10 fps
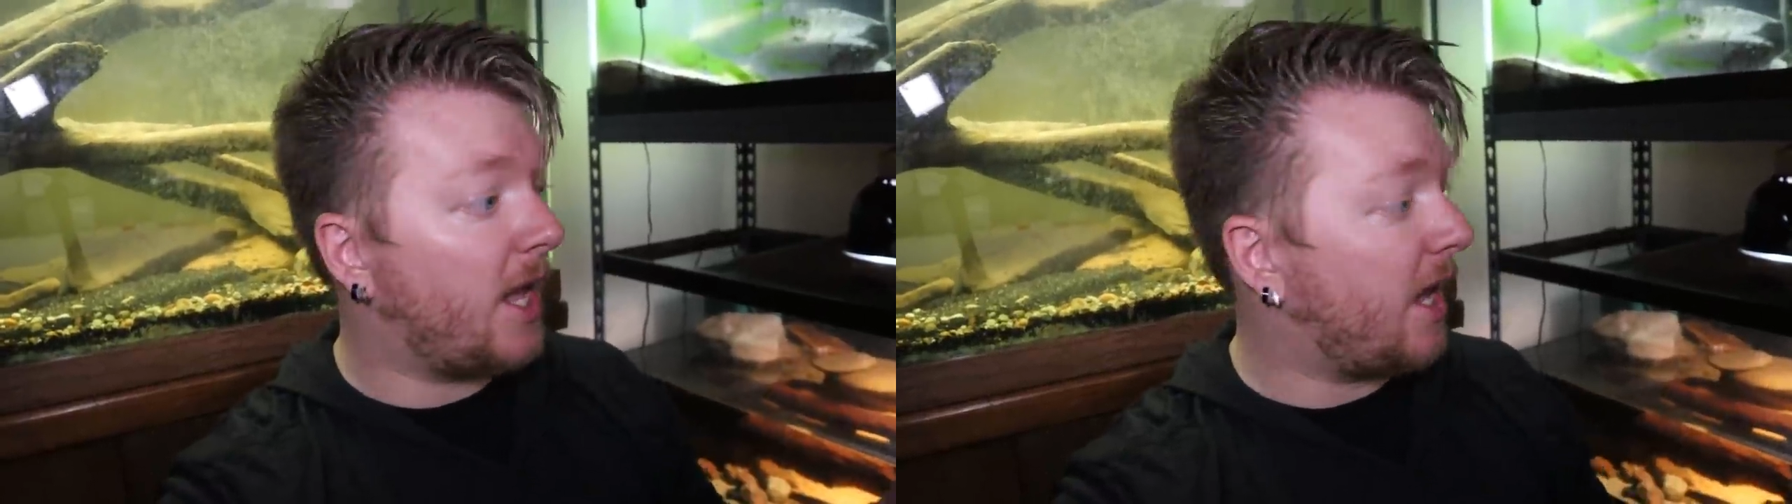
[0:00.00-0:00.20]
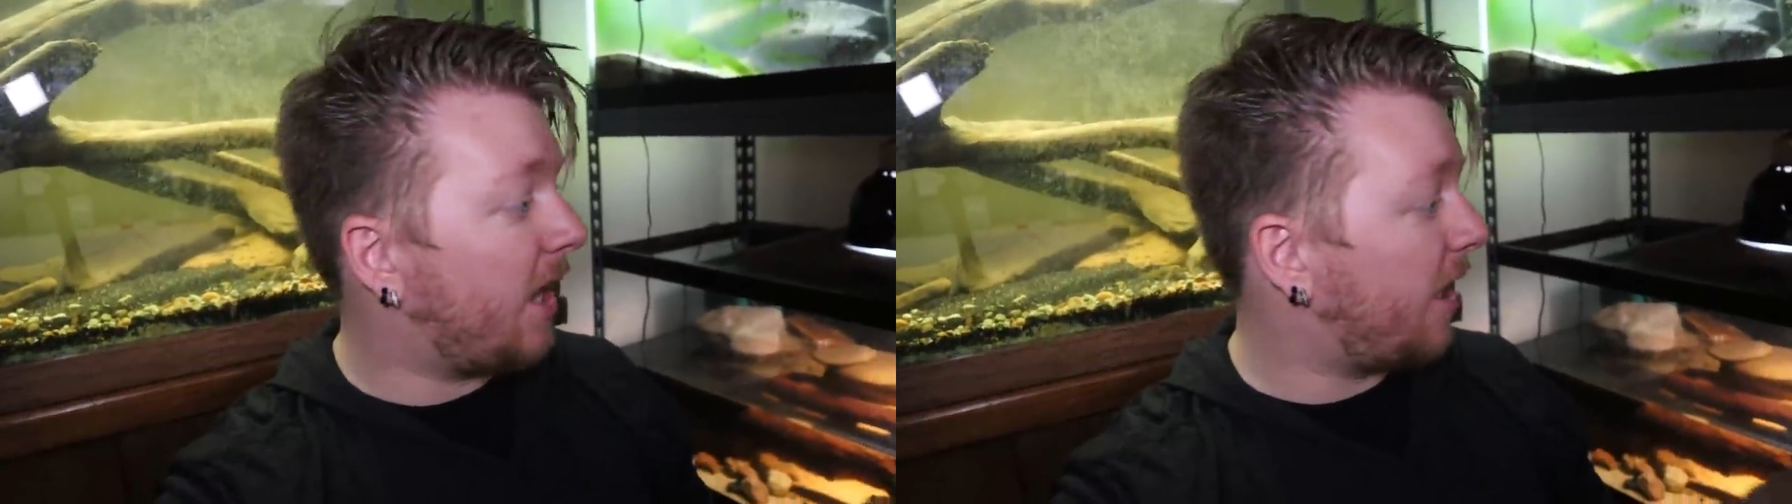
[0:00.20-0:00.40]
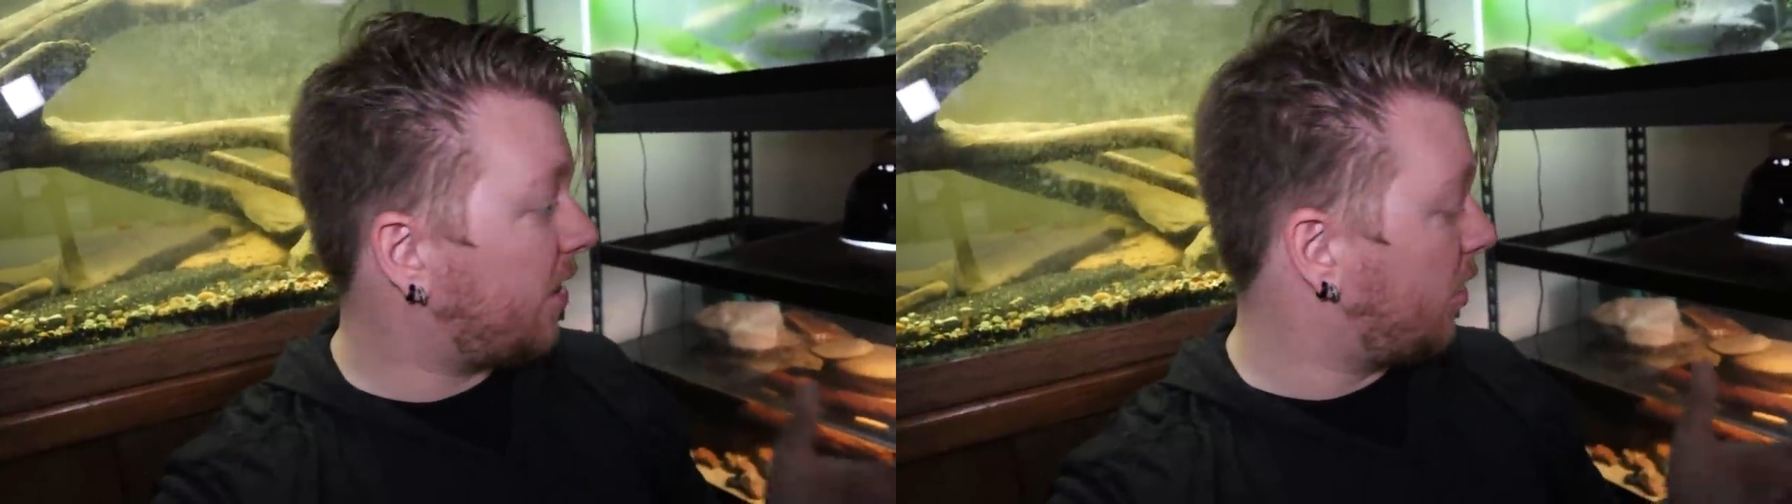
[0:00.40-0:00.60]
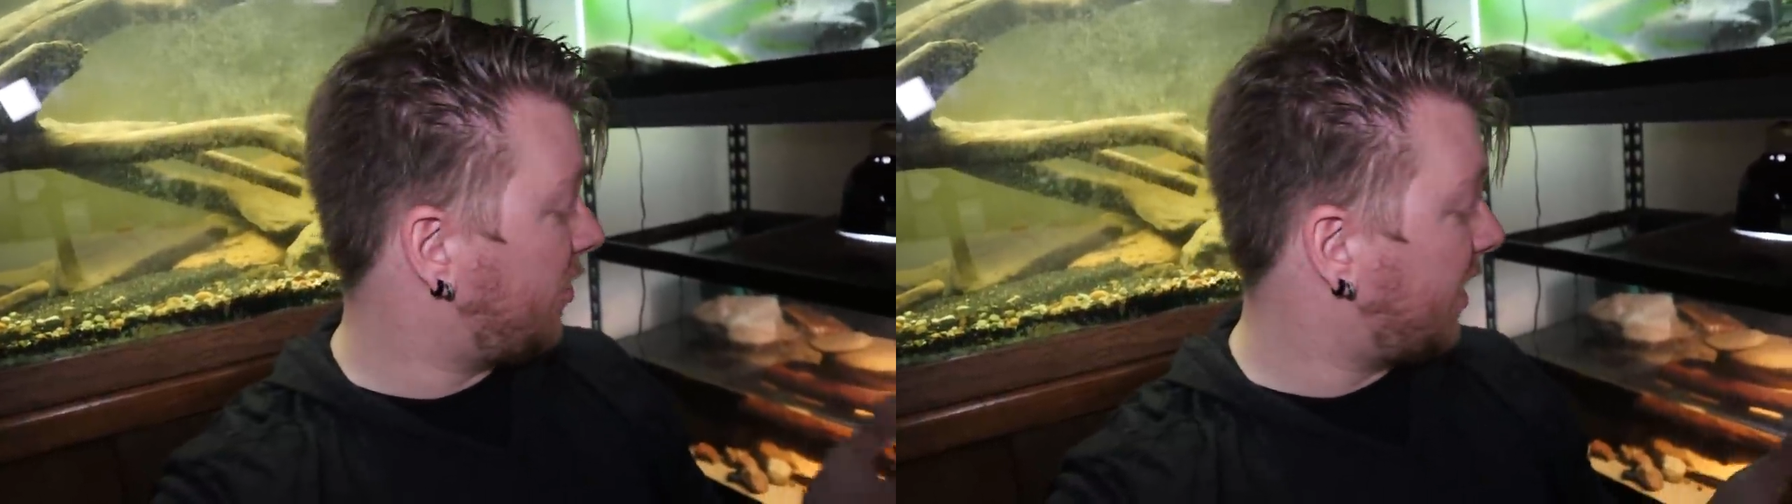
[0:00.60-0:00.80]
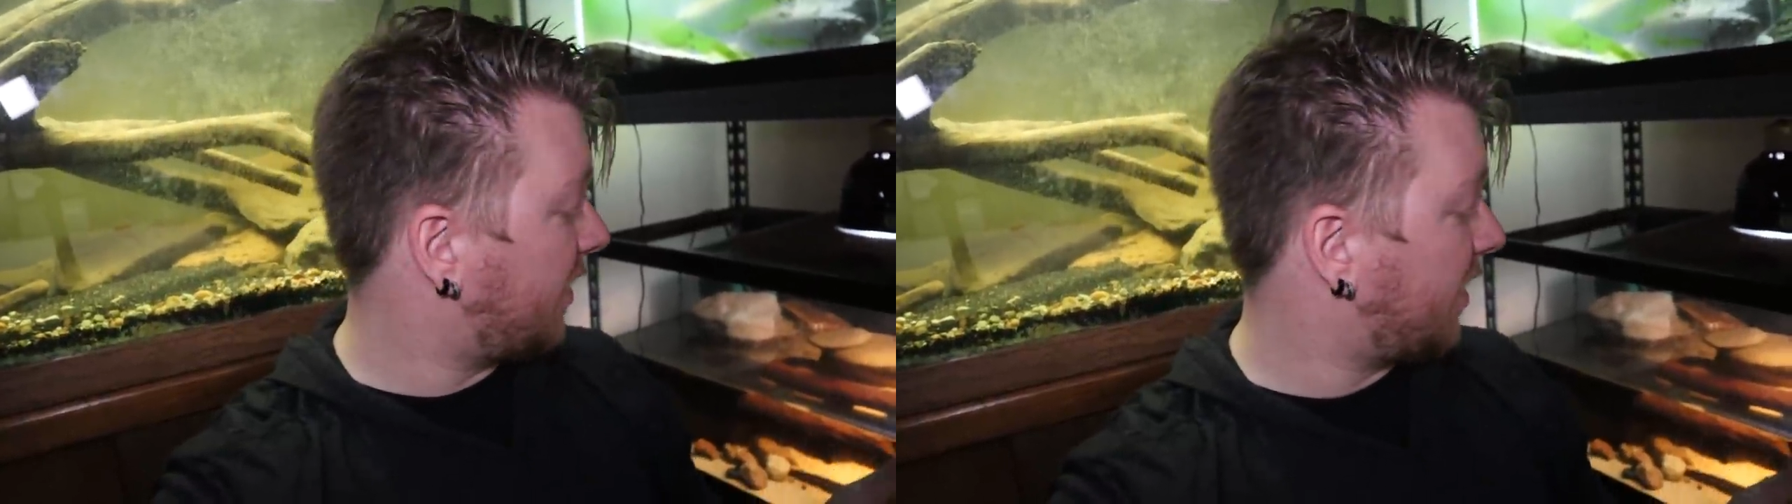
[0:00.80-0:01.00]
and
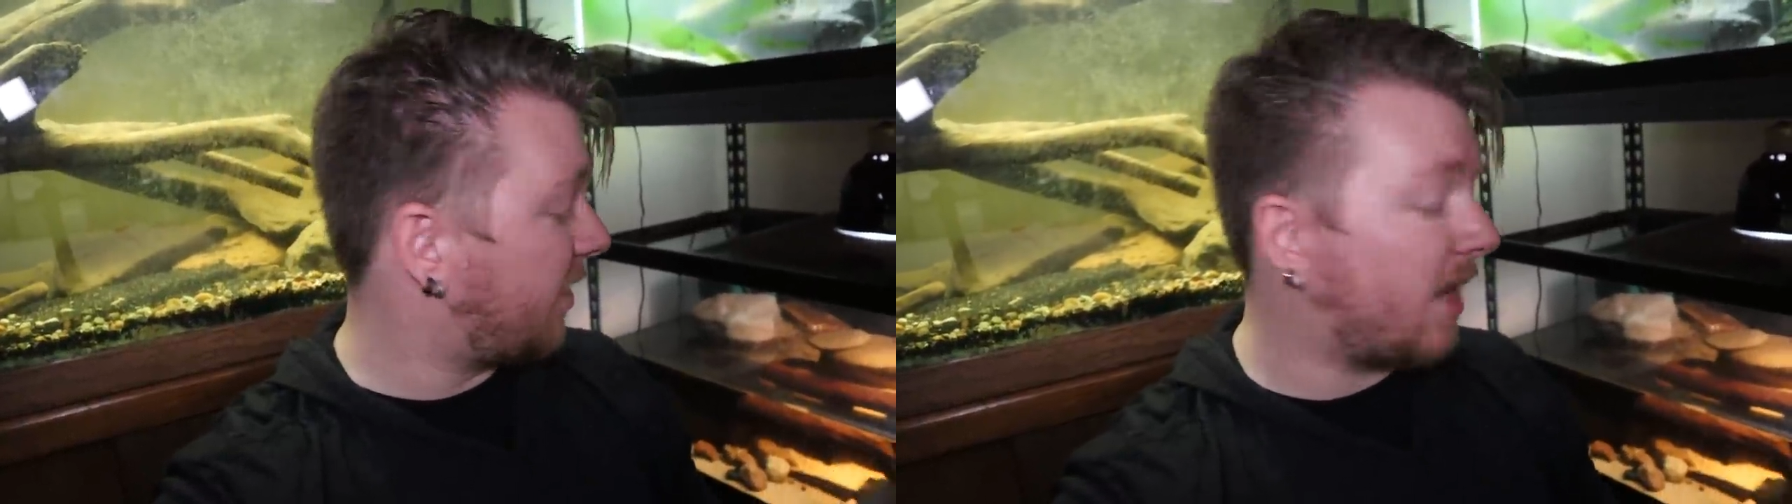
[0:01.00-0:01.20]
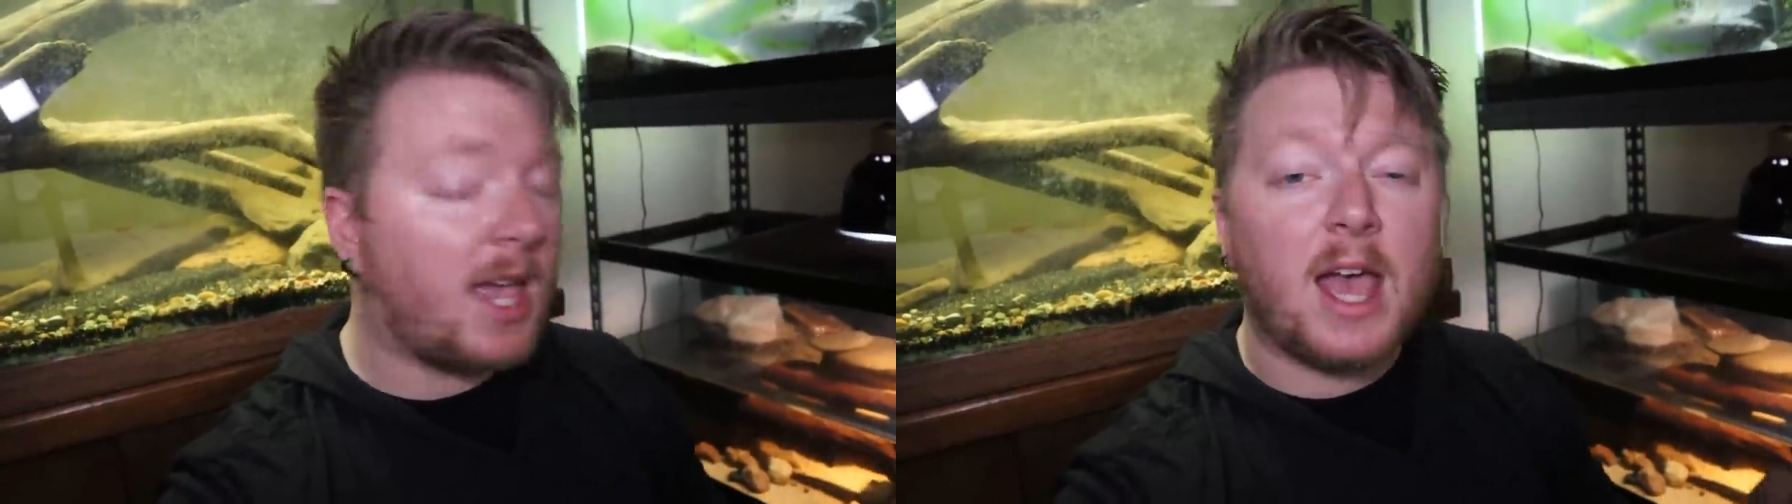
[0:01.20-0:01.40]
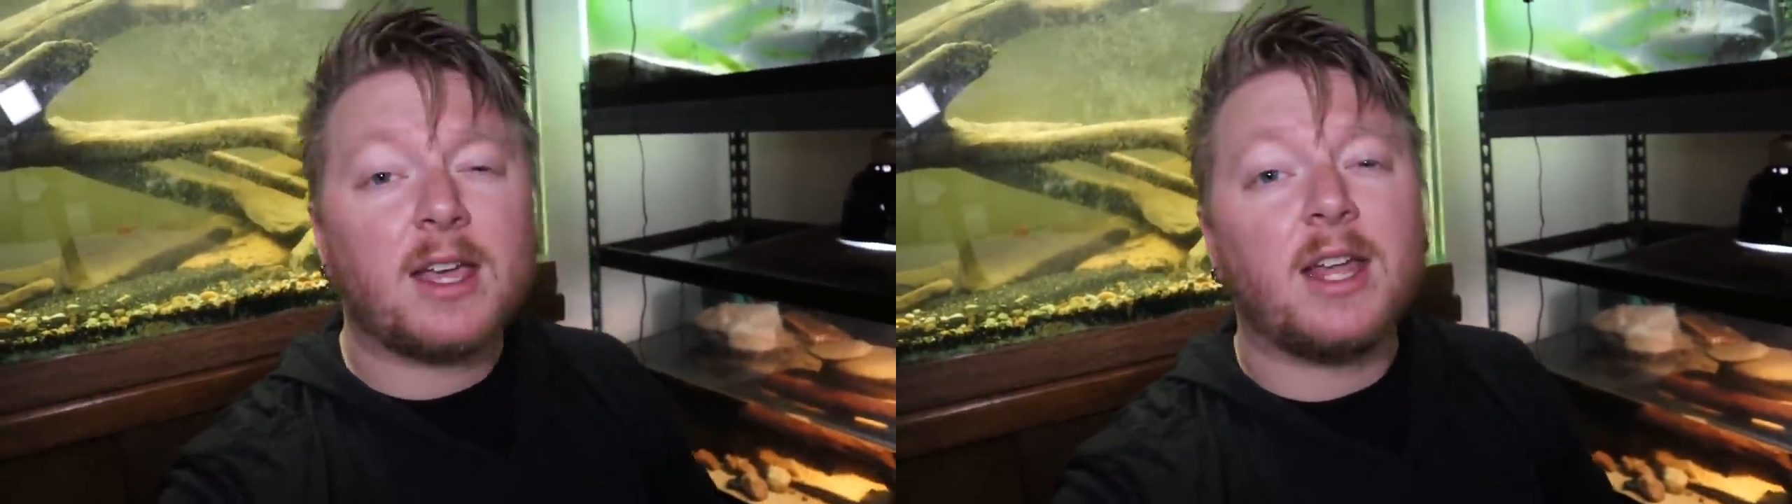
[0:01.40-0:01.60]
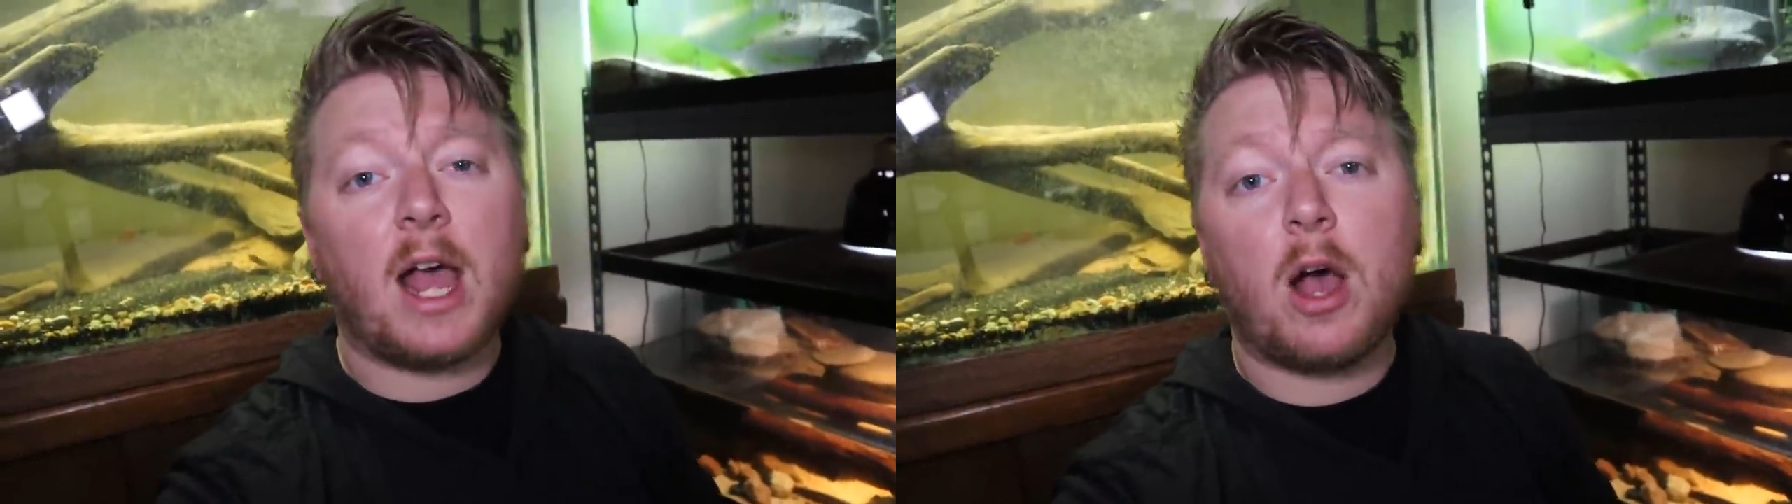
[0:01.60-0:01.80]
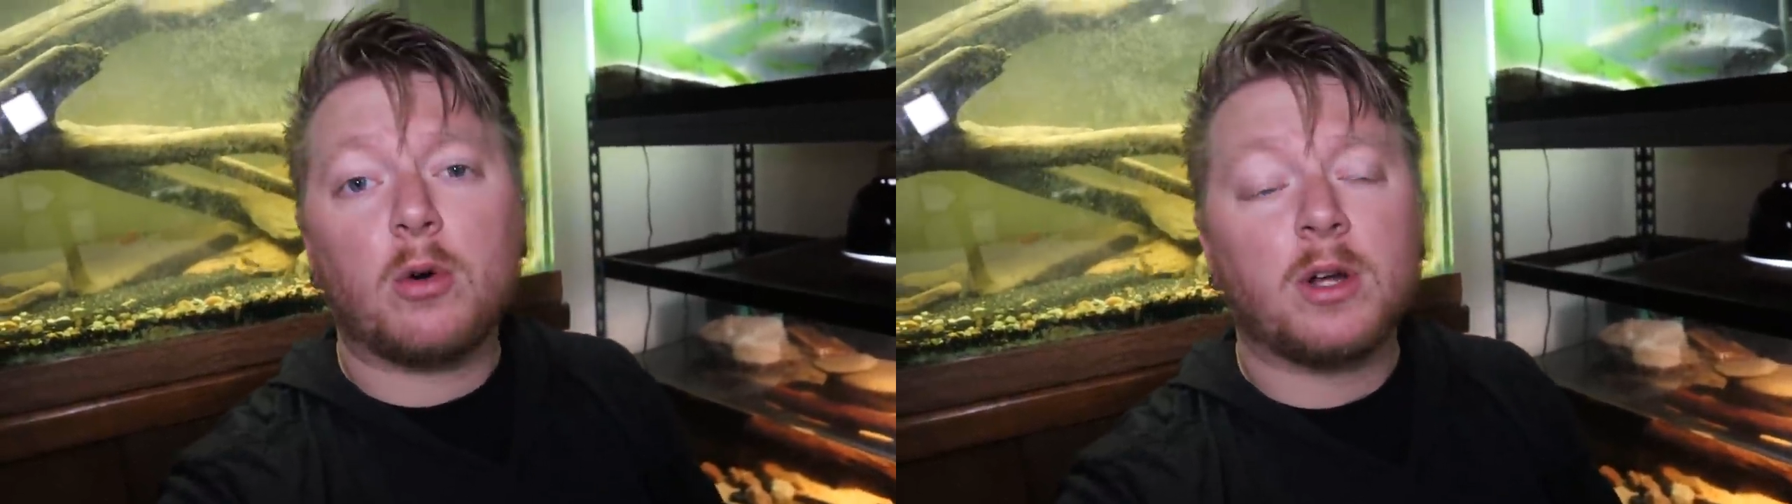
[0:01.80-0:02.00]
you think that they can't get
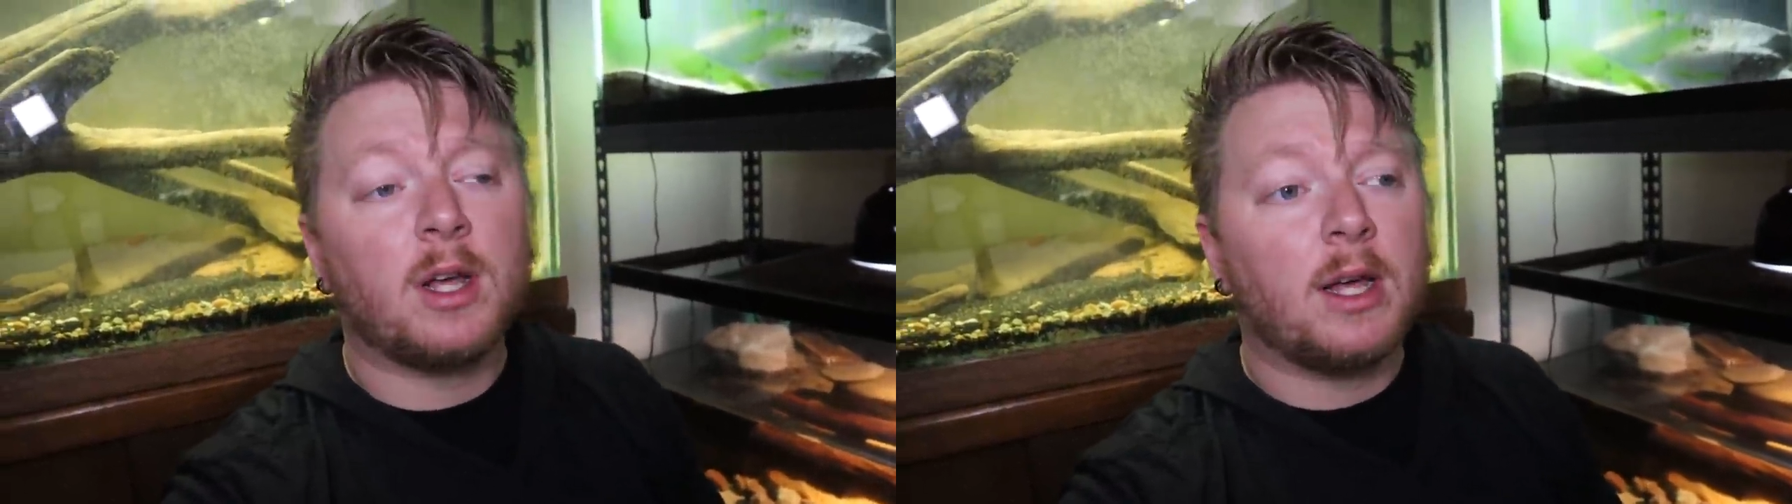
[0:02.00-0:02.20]
out,